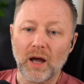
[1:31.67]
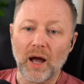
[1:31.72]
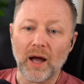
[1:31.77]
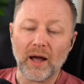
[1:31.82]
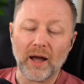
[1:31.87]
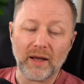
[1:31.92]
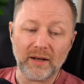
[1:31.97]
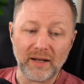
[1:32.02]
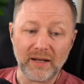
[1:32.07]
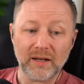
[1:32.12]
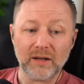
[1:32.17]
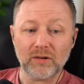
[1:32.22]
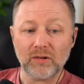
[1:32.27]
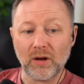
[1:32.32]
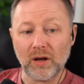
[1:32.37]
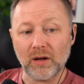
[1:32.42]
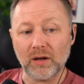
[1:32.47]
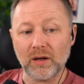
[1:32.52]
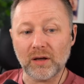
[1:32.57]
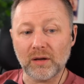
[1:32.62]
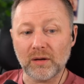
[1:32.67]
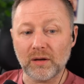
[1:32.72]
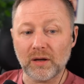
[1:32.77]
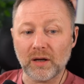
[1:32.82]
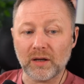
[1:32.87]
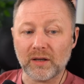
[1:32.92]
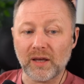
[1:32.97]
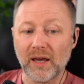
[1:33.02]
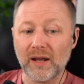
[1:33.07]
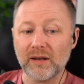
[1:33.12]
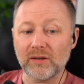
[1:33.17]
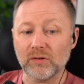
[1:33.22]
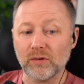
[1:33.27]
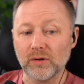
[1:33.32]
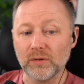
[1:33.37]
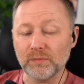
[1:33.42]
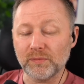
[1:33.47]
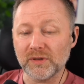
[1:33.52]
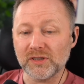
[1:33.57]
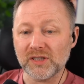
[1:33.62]
And then I carried it
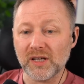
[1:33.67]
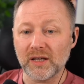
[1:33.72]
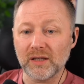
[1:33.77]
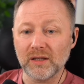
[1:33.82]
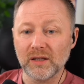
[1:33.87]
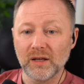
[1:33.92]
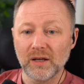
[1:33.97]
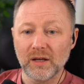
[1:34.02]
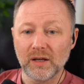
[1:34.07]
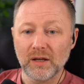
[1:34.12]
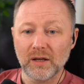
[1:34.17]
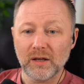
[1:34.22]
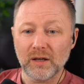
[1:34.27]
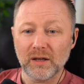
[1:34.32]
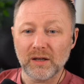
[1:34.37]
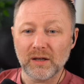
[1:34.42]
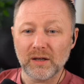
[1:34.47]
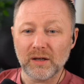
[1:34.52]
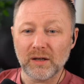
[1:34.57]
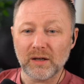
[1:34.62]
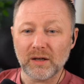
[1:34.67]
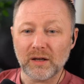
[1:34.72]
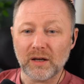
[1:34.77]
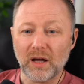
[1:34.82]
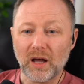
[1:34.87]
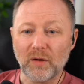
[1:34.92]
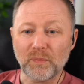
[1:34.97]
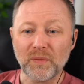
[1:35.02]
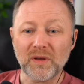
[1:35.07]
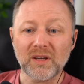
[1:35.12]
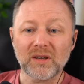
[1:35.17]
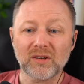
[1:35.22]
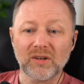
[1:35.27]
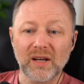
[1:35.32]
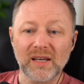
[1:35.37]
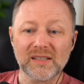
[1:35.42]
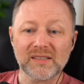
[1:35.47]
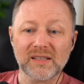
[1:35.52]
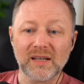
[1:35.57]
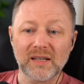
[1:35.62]
on by saying, I've been
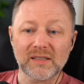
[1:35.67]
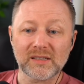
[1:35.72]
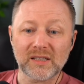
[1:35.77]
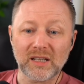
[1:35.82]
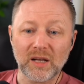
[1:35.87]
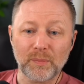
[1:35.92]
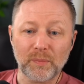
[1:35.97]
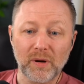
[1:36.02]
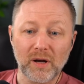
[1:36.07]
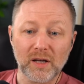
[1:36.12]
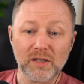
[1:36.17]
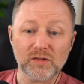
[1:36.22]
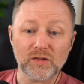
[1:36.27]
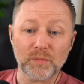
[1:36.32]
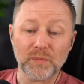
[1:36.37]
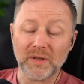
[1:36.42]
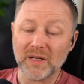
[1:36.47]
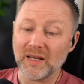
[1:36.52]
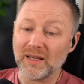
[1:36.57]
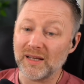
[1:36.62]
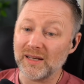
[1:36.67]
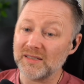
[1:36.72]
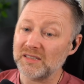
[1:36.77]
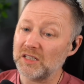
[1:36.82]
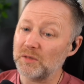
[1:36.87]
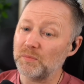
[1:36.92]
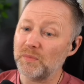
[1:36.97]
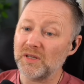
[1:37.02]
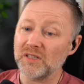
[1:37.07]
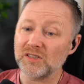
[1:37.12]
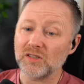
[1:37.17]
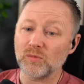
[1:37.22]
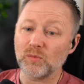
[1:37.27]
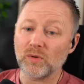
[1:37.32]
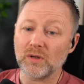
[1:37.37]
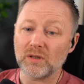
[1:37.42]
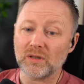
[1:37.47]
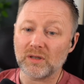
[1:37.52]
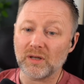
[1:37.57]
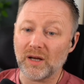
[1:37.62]
criticised in the past for being a nasty piece of
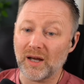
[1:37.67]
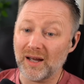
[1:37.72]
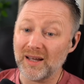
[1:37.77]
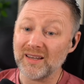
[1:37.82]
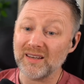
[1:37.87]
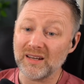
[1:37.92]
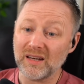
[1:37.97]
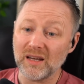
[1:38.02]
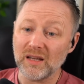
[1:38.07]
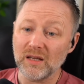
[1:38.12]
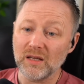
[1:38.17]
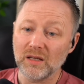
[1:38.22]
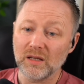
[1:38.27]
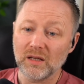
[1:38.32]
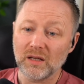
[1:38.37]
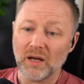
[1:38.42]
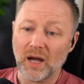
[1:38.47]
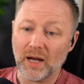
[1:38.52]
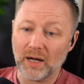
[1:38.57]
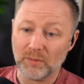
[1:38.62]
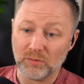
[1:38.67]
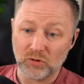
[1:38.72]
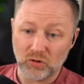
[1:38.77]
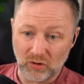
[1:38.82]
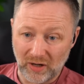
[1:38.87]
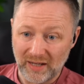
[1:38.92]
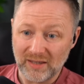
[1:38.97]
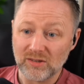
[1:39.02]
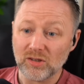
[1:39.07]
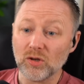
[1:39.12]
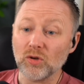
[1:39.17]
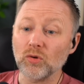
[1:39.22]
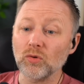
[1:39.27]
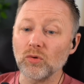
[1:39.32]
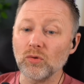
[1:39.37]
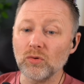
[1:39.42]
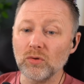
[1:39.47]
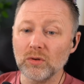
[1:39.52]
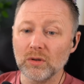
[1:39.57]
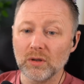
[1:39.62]
work. I agree, and I'm trying to
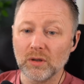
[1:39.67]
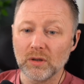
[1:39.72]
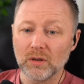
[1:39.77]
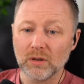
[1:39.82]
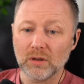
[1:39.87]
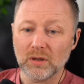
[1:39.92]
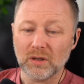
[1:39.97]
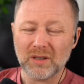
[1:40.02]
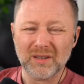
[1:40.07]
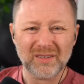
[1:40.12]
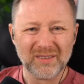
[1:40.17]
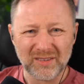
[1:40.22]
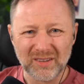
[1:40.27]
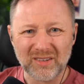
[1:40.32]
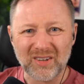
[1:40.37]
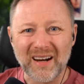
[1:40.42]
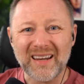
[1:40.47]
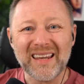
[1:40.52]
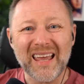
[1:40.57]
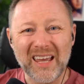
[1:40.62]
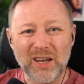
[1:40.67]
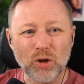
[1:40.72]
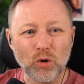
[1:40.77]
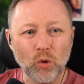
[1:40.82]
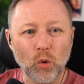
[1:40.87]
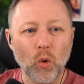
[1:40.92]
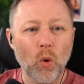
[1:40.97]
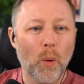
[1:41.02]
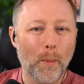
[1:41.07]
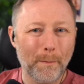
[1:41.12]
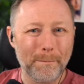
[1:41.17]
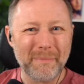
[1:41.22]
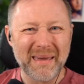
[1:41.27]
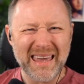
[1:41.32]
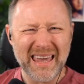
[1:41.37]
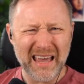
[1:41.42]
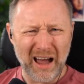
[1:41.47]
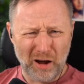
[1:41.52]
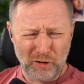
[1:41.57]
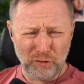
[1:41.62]
grow. Trying to grow.
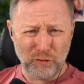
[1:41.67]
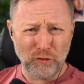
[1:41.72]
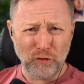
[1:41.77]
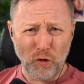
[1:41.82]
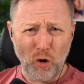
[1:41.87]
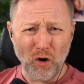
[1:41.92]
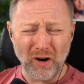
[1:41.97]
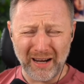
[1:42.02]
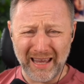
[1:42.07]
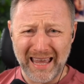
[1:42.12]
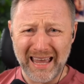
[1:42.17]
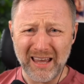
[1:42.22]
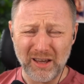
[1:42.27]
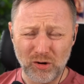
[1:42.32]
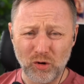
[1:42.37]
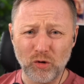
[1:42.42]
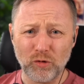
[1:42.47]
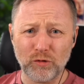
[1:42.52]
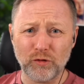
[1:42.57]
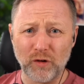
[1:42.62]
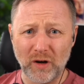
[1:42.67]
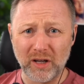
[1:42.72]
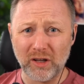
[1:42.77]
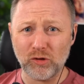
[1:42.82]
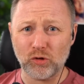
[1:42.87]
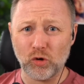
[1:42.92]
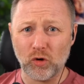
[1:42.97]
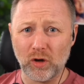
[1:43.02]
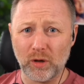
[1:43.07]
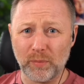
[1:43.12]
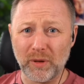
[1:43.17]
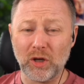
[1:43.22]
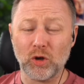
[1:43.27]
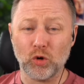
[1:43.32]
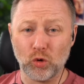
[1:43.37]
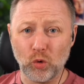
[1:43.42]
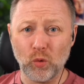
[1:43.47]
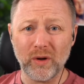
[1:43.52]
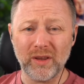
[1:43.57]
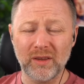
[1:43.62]
Me, a 48-year-old fucking talking about
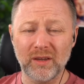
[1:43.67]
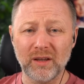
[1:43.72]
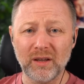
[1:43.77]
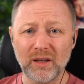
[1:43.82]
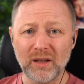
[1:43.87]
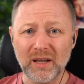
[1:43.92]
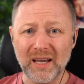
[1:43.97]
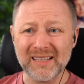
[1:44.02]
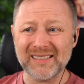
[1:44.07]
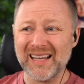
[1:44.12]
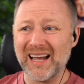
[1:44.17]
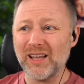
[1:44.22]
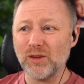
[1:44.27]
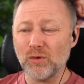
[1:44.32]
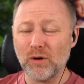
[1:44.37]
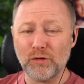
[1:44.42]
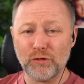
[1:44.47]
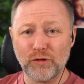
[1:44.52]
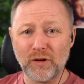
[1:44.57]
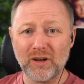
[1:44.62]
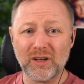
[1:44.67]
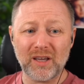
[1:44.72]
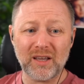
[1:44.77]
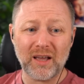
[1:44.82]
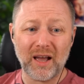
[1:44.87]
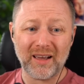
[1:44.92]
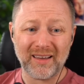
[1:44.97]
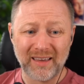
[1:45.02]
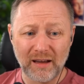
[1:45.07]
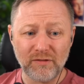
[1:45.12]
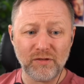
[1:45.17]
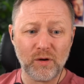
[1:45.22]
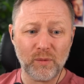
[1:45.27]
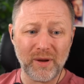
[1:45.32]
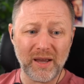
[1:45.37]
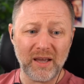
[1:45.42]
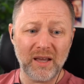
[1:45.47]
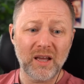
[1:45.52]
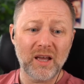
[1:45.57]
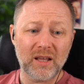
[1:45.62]
growing. Is that not a fucking
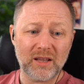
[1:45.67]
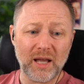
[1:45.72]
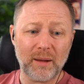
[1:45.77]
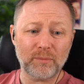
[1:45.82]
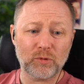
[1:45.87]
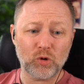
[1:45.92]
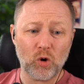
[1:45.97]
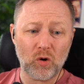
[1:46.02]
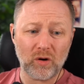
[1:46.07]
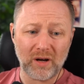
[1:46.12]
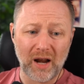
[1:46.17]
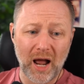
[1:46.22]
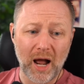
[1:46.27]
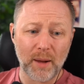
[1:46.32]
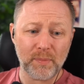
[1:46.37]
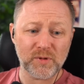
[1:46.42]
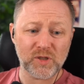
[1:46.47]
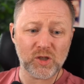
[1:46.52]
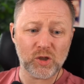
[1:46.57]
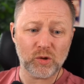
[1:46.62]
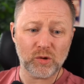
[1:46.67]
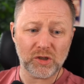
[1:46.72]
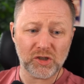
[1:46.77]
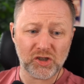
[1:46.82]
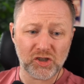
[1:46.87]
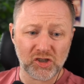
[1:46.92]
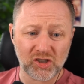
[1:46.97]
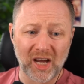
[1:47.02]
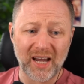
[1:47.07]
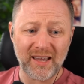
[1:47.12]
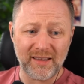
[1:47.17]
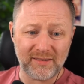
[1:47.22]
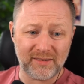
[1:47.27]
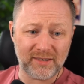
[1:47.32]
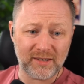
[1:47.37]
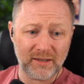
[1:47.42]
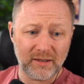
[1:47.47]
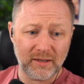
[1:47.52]
giveaway that I'm talking absolute shite?